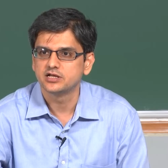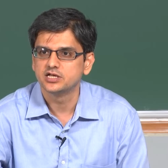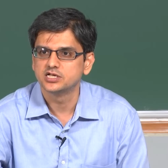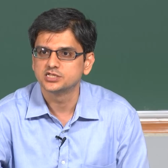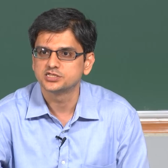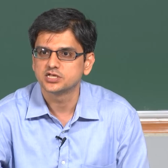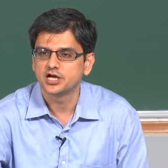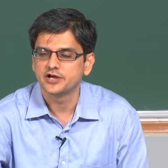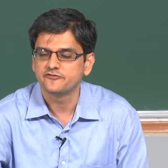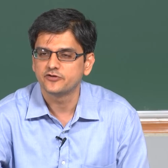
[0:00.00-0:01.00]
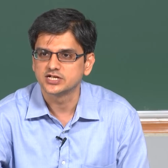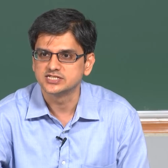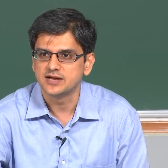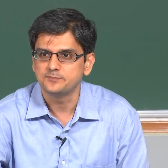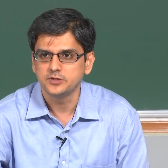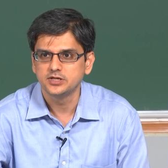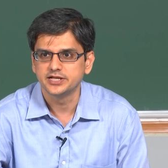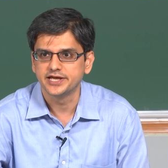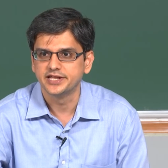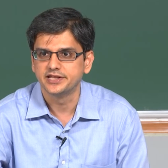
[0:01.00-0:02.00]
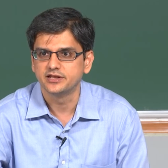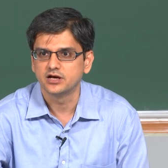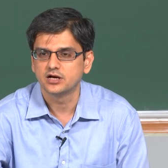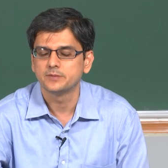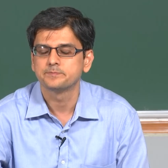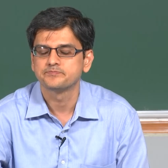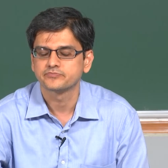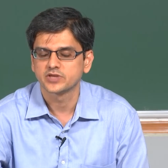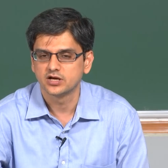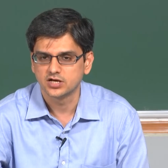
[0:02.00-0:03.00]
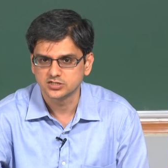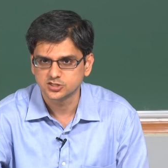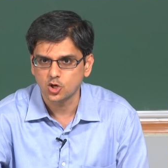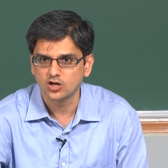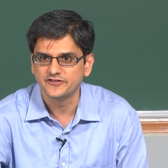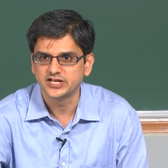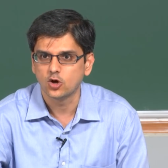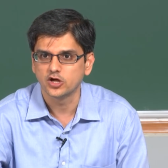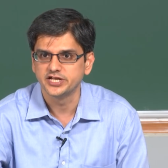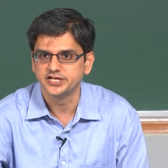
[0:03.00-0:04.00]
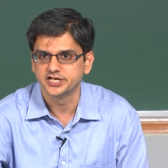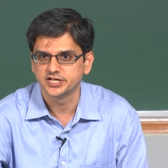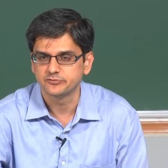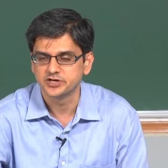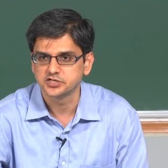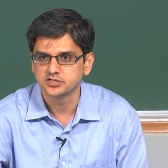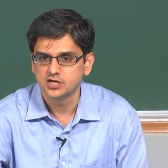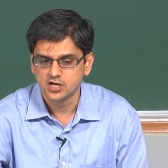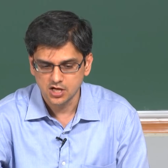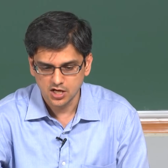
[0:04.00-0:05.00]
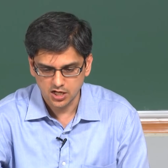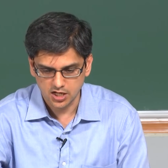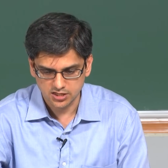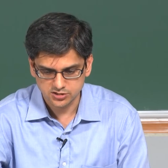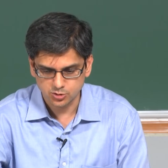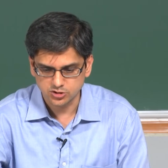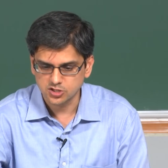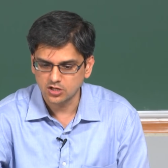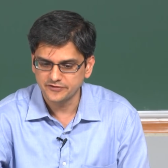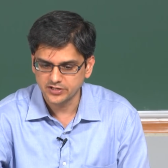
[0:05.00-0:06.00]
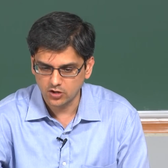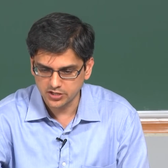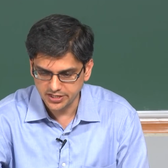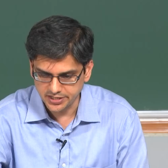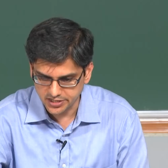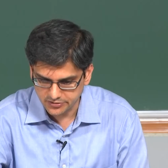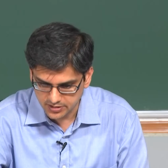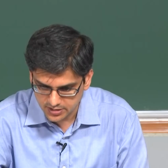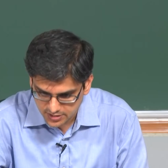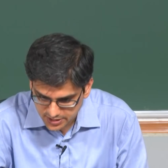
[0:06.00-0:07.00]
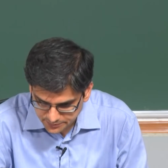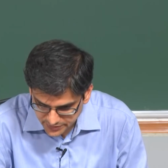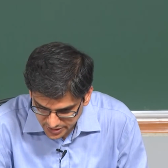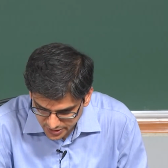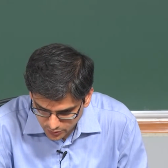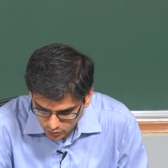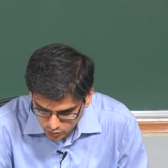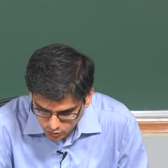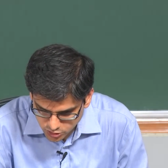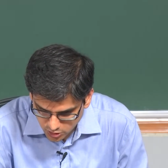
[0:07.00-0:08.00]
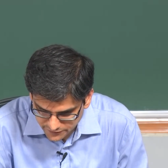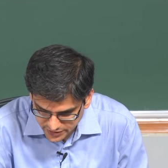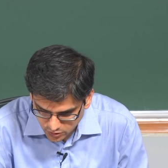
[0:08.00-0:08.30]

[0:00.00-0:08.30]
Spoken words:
is, for example, in solving nonlinear equation. So the solving nonlinear, let me go to solving